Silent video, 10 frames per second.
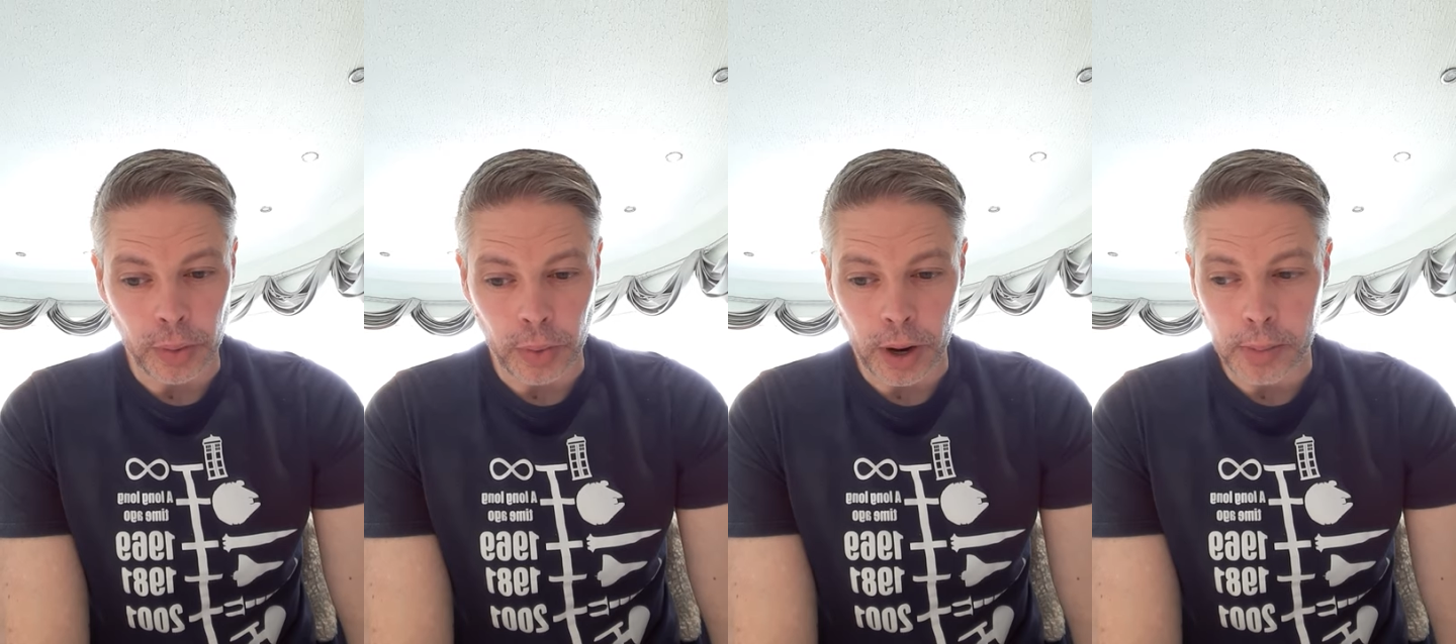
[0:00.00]

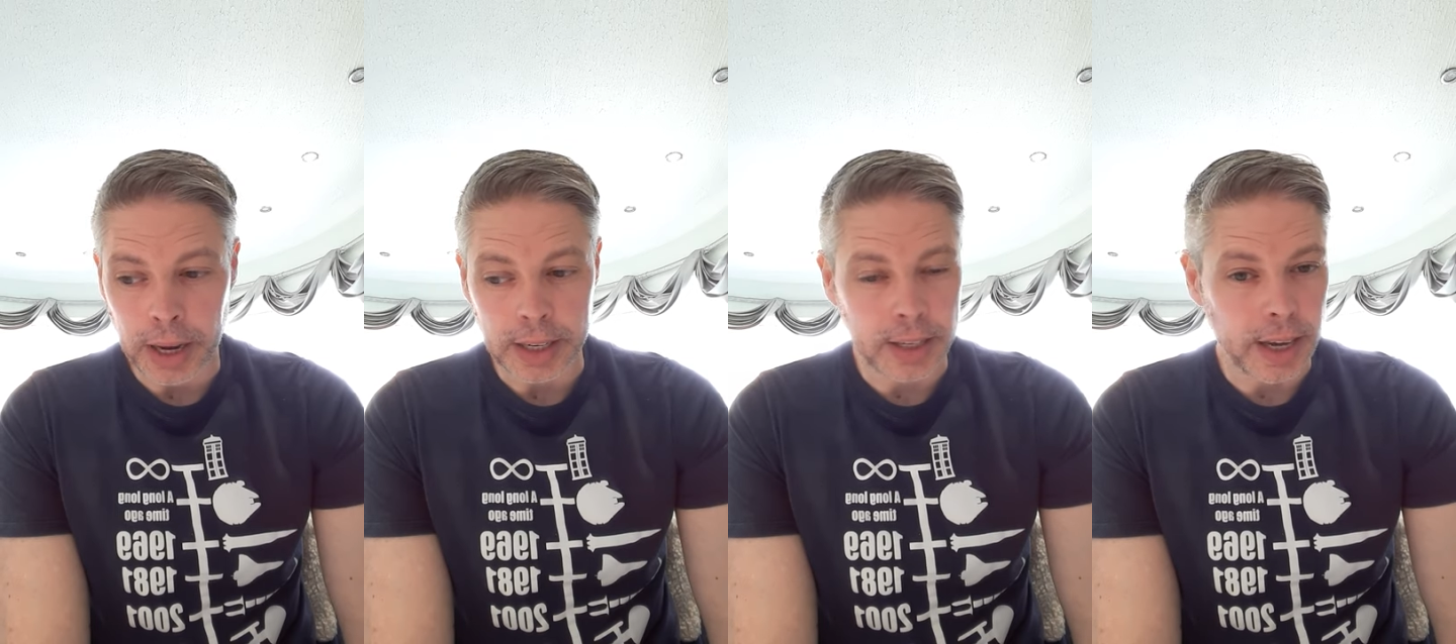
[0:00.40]

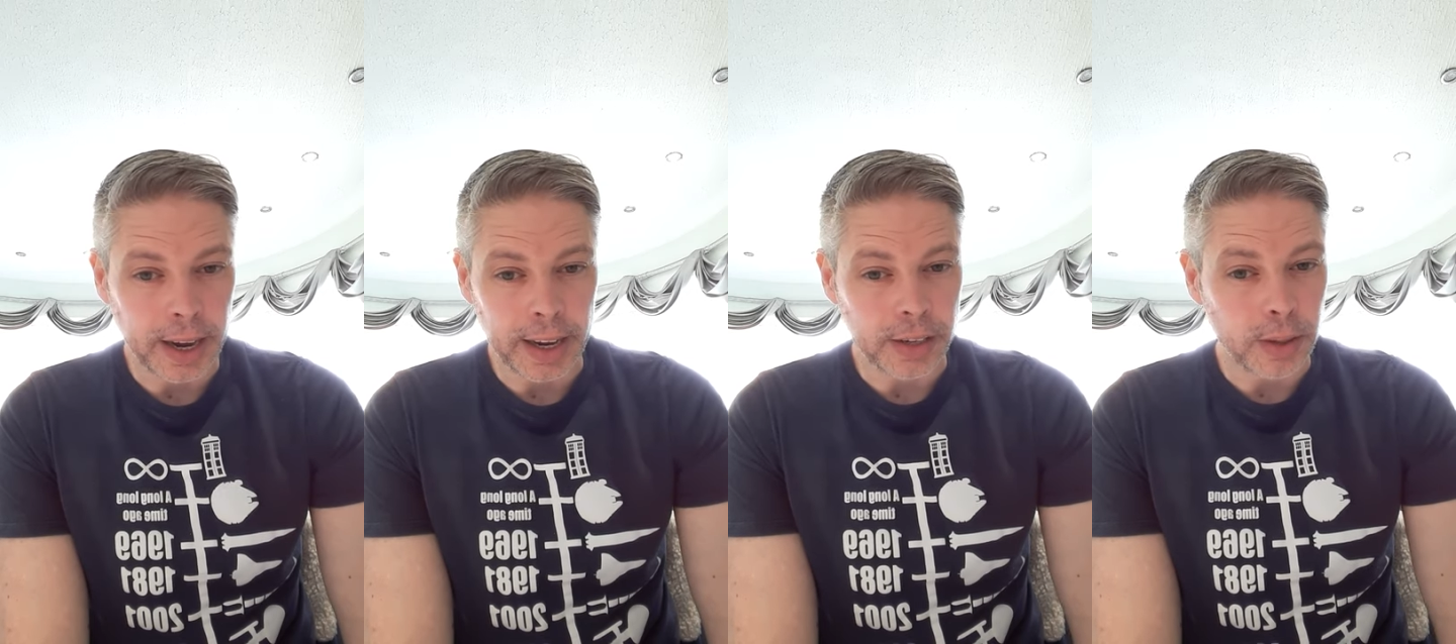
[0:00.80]
romance set
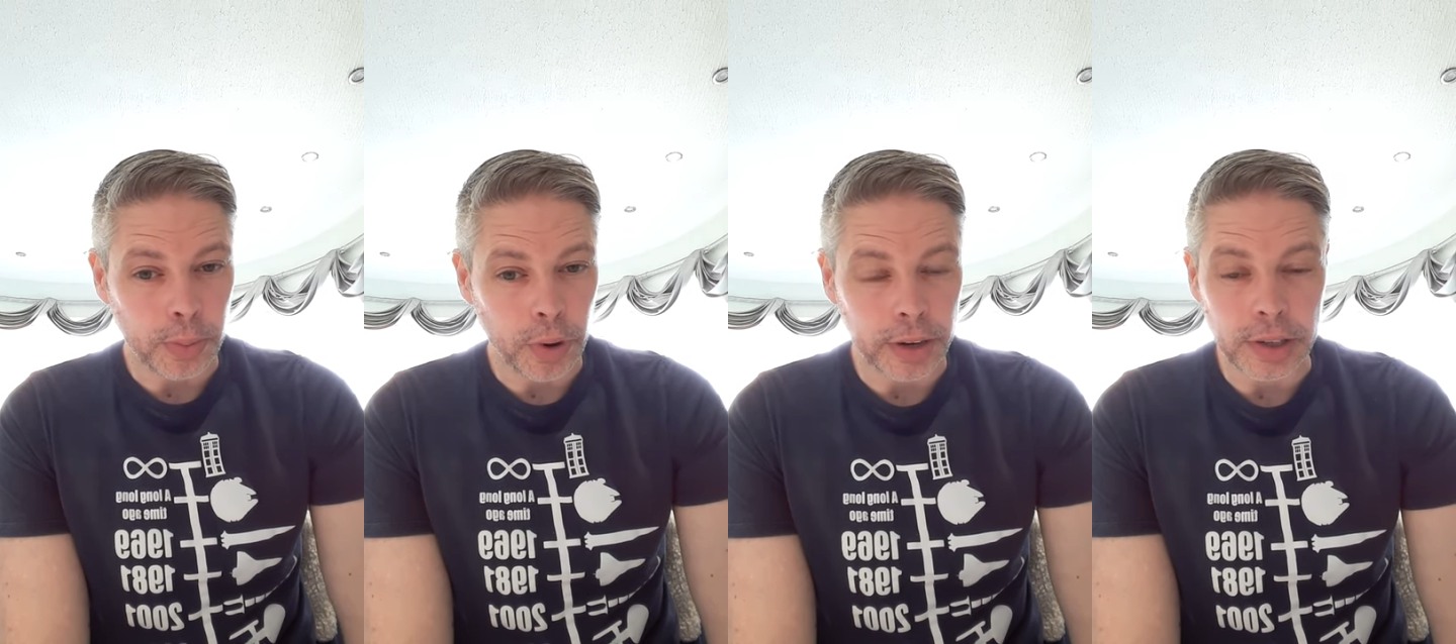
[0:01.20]
against the
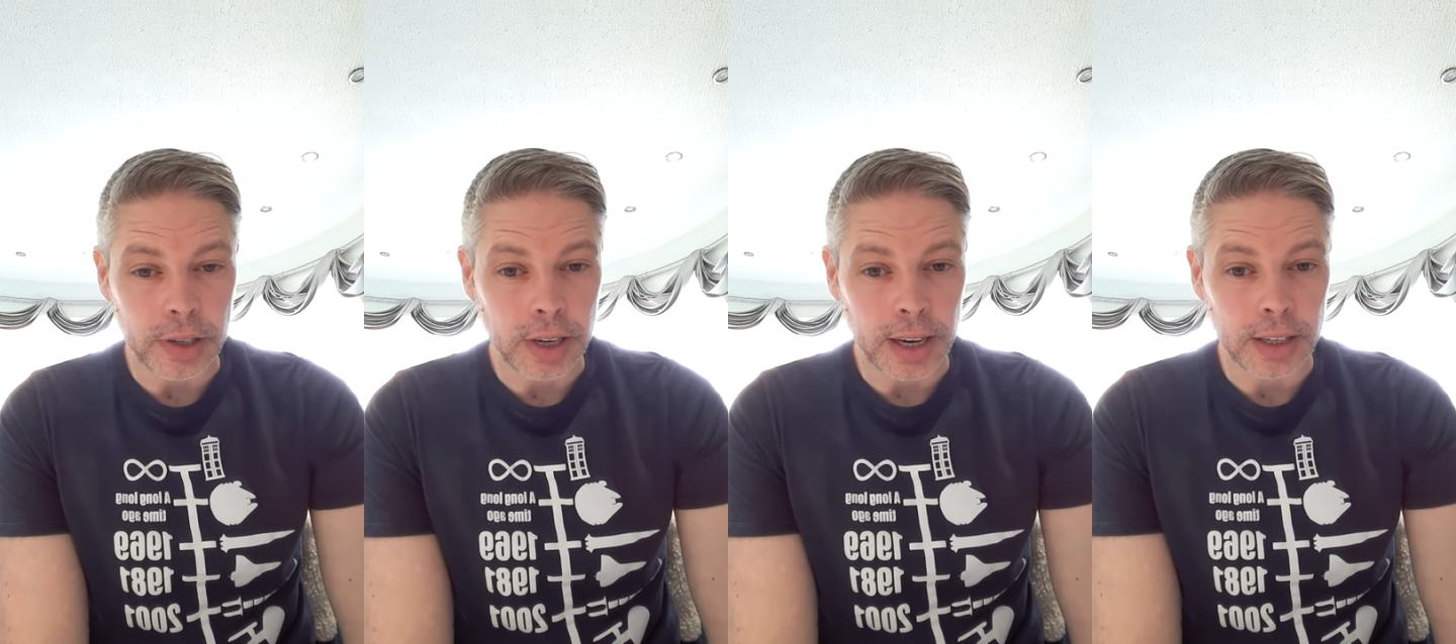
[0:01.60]
pressures
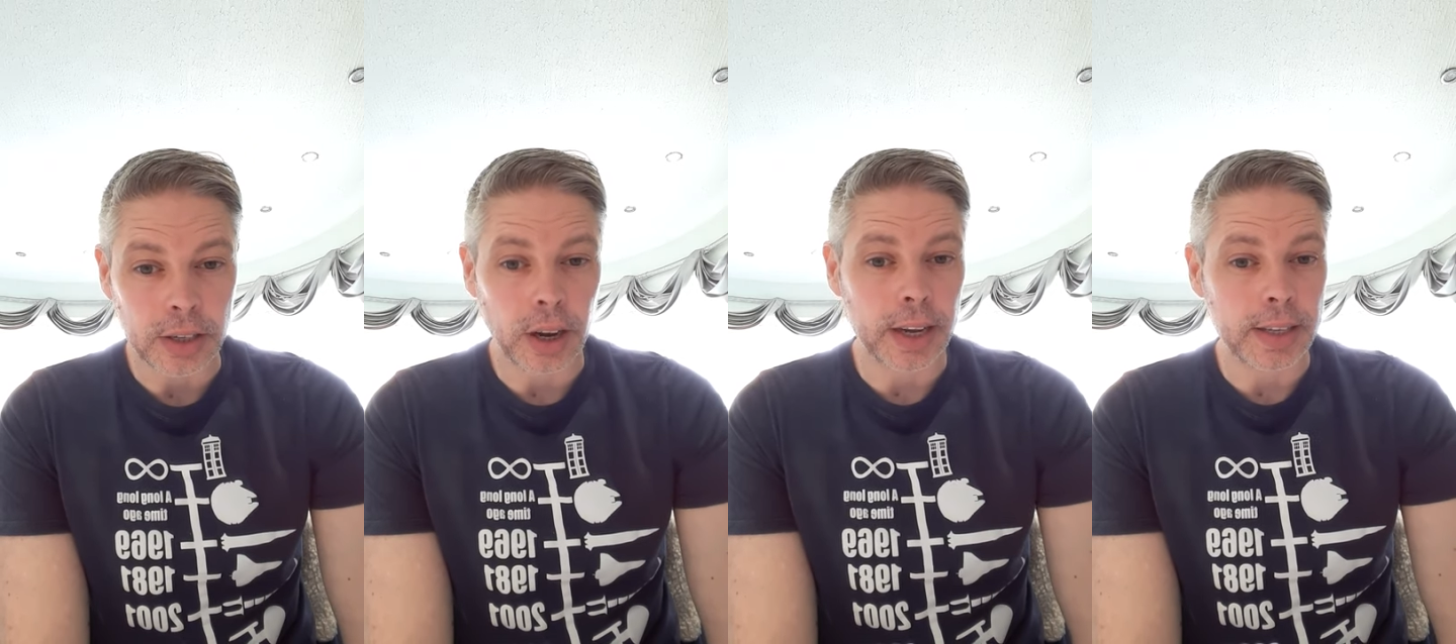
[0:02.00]
and
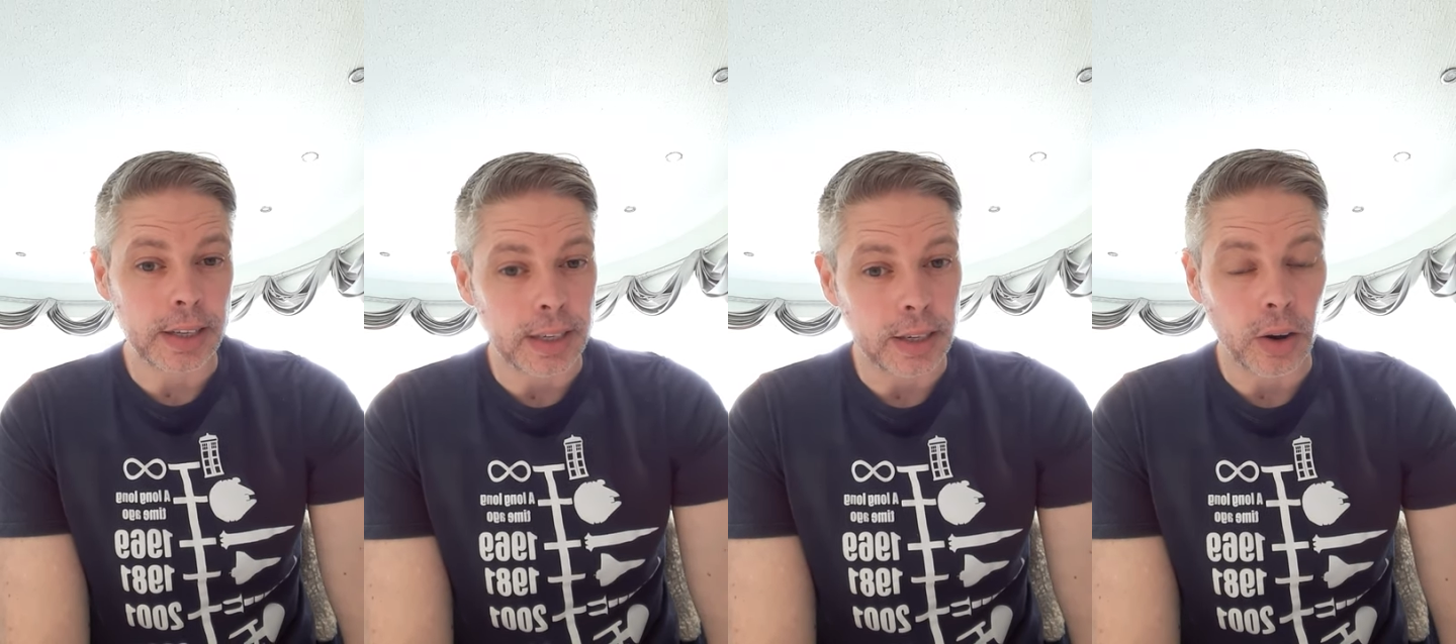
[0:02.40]

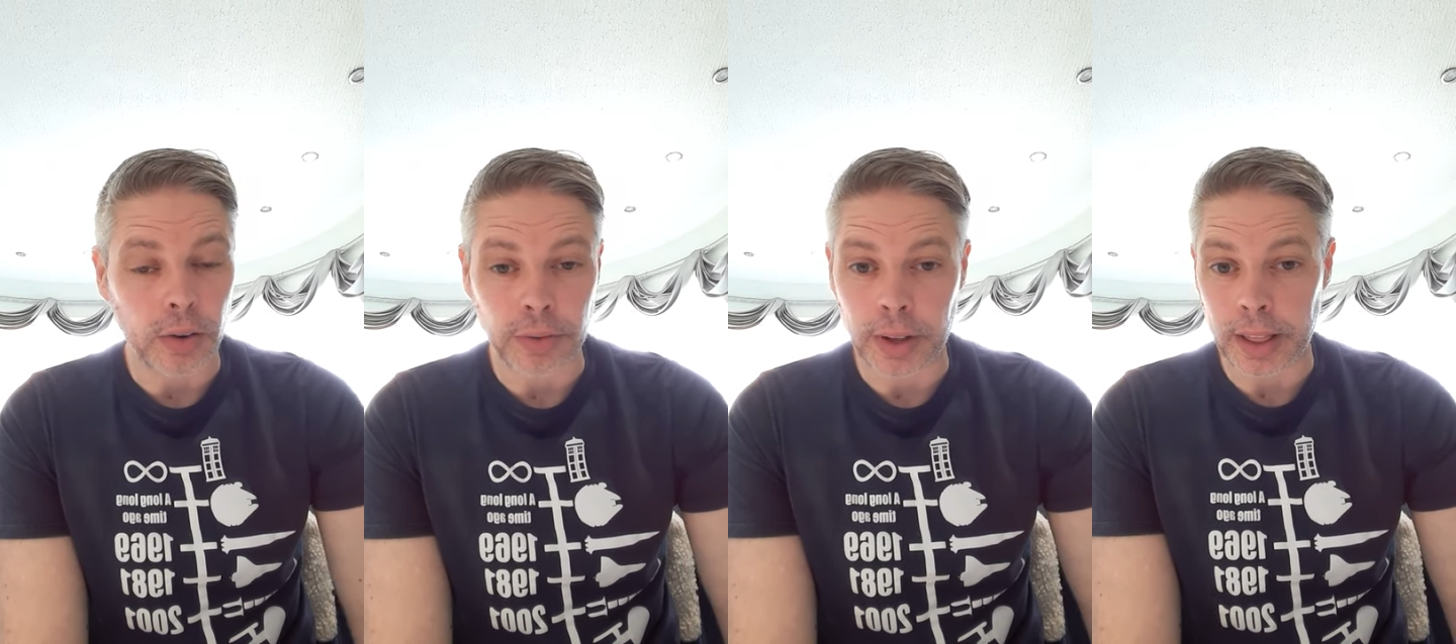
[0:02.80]
anxieties of